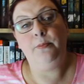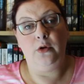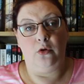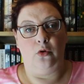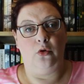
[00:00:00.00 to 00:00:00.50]
book
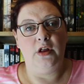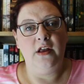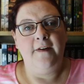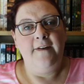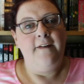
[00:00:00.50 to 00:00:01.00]
haul
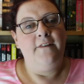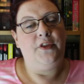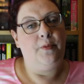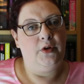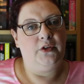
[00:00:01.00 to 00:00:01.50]
for
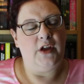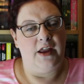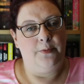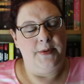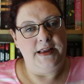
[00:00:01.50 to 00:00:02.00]
the books
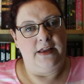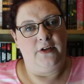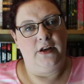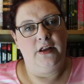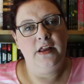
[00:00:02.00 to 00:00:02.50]
I've been
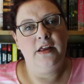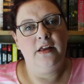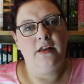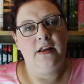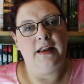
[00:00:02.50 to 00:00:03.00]
given
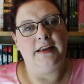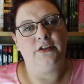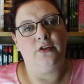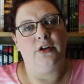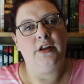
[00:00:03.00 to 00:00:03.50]

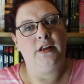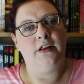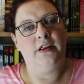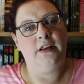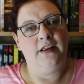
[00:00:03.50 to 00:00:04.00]
later on
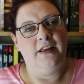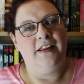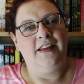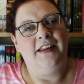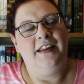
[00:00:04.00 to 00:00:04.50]

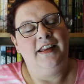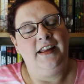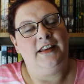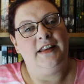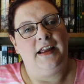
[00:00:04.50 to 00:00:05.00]

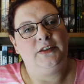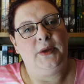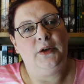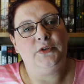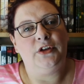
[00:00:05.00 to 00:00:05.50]
in next
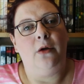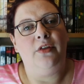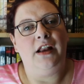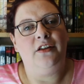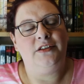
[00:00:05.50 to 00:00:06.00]
week or so with
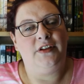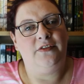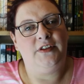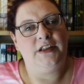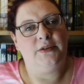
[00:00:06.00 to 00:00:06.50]
a load of other
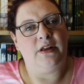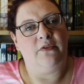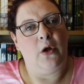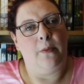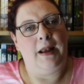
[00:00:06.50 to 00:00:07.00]
videos I've
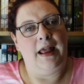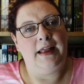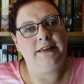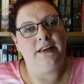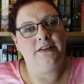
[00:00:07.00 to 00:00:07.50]
got
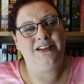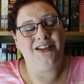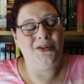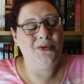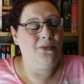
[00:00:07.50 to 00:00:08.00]
planned.
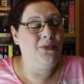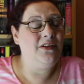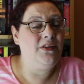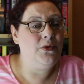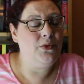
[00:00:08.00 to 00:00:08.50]
So what
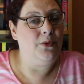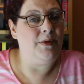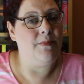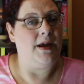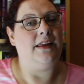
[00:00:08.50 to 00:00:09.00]
have you all
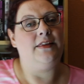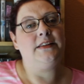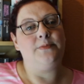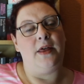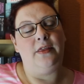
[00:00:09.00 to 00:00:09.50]
been buying
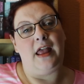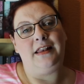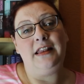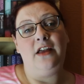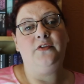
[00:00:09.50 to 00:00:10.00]
this month? I
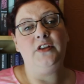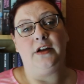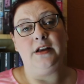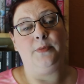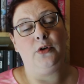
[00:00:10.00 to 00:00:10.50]
love
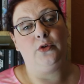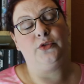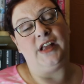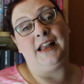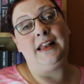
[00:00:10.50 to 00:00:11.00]
looking at book hauls.
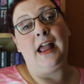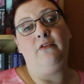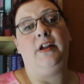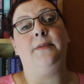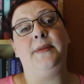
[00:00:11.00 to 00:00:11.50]
I like
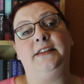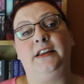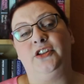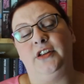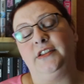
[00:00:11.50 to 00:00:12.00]

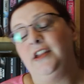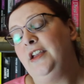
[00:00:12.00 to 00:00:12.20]
recommendations.